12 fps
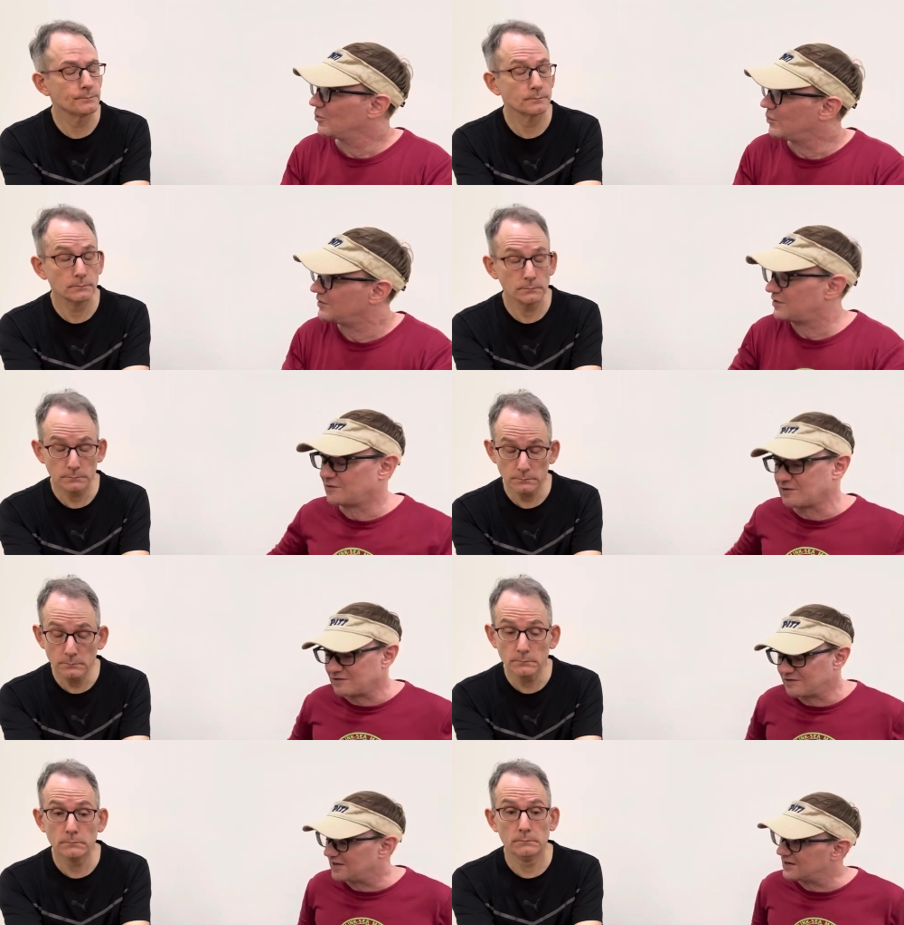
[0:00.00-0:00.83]
Speaker 1: which is
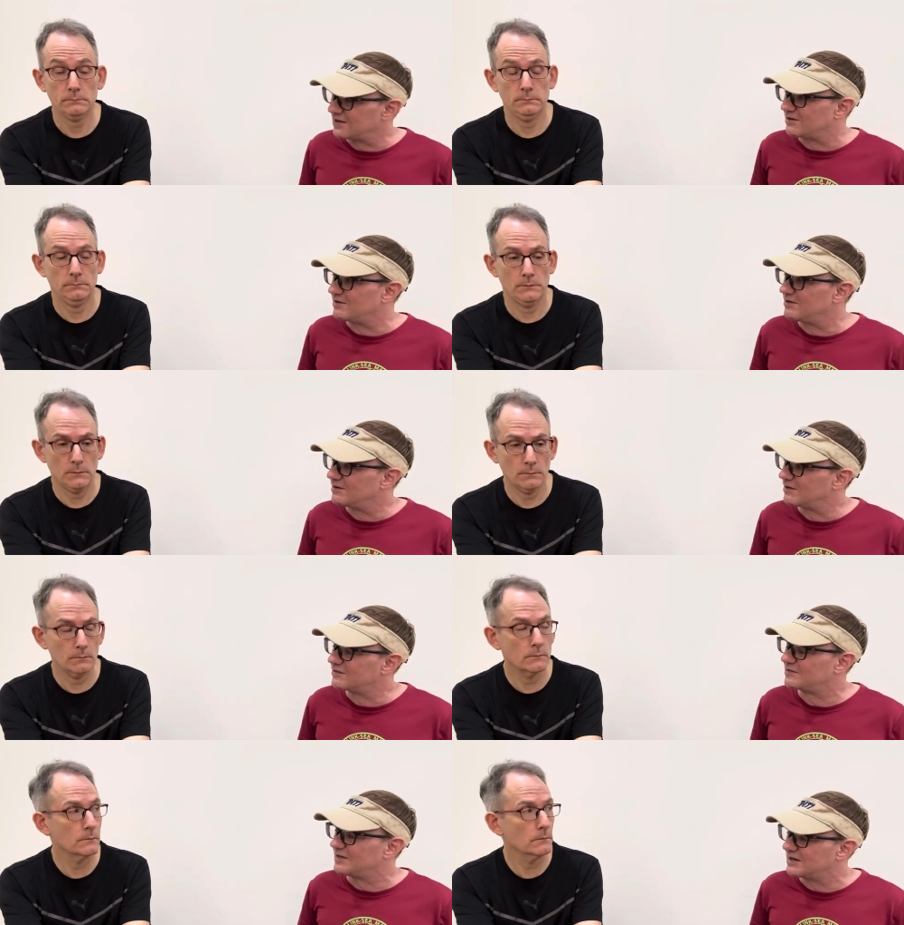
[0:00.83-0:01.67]
a seated
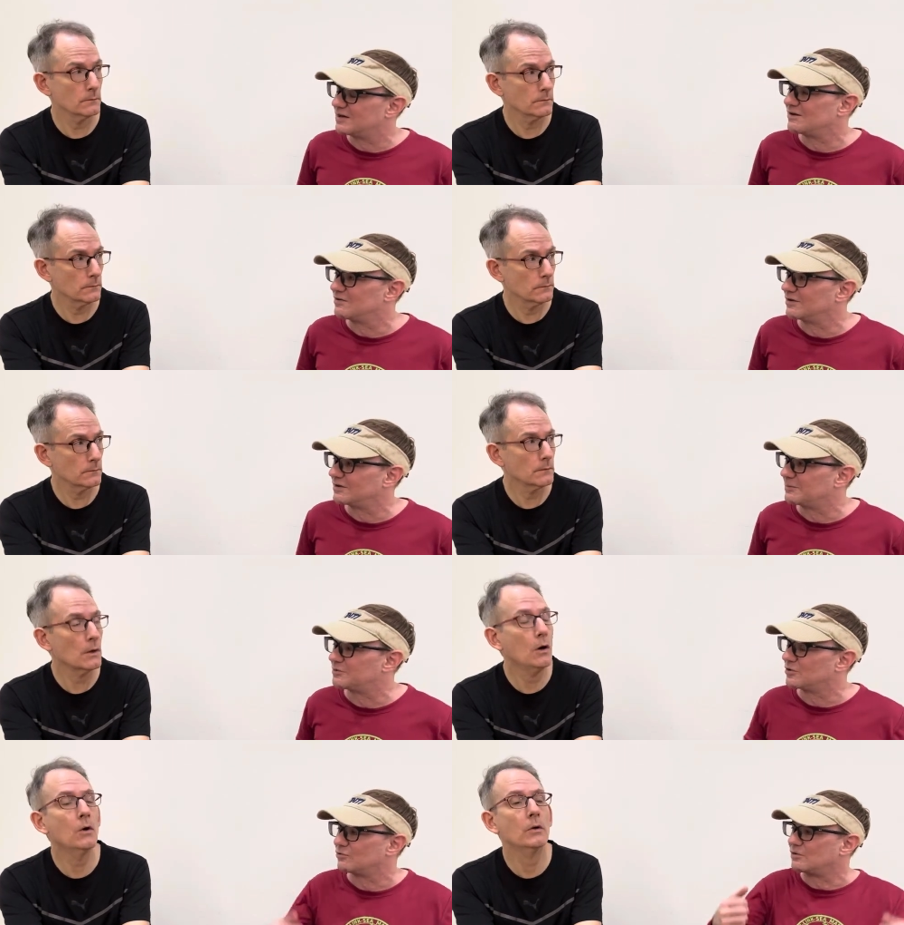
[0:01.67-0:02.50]
a seated
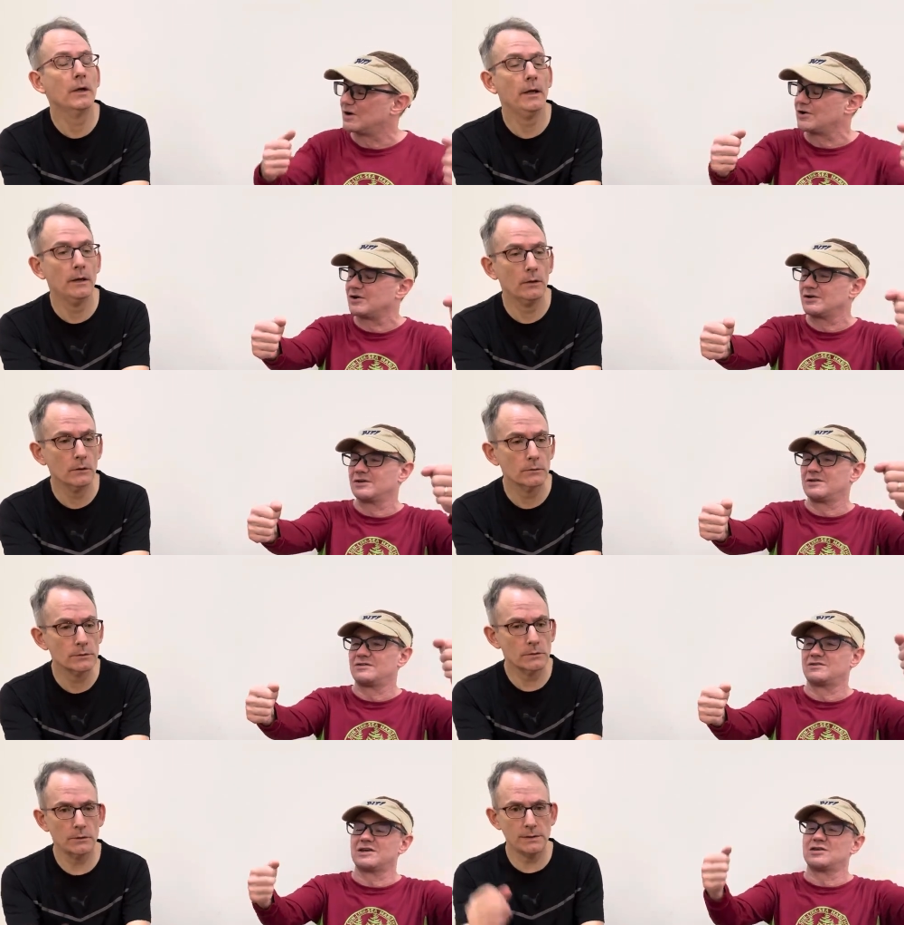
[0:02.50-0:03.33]
elliptical okay. runner.
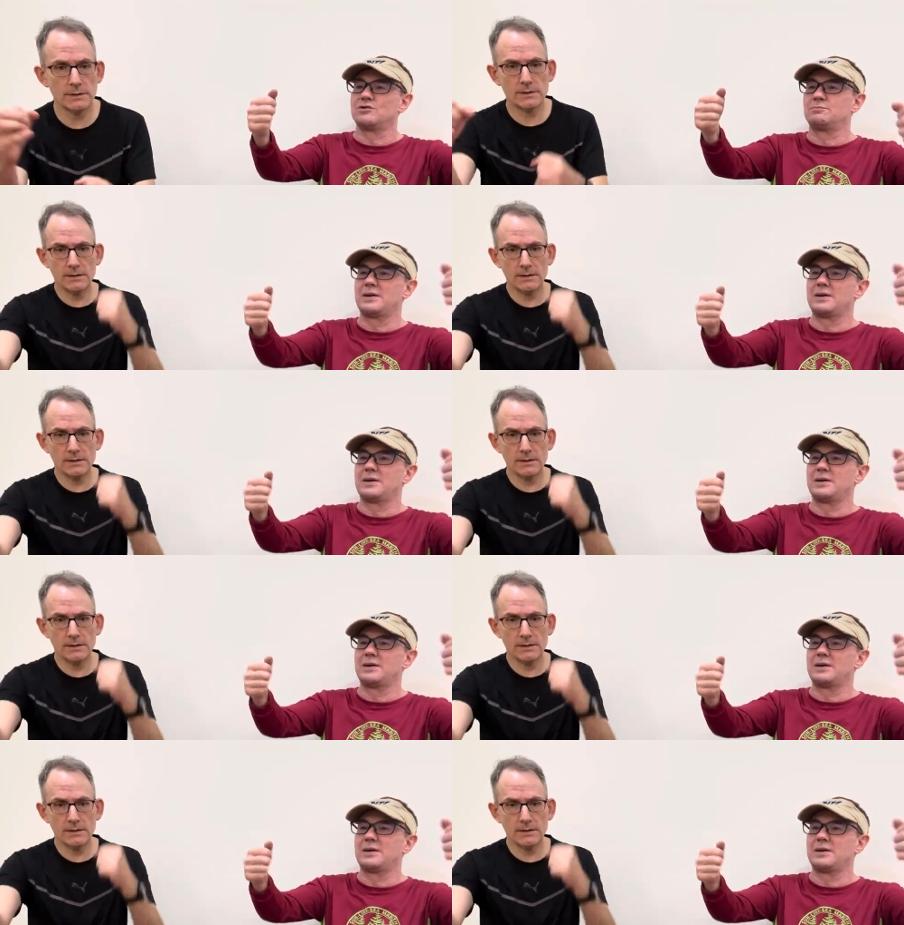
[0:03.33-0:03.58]
It's so like he's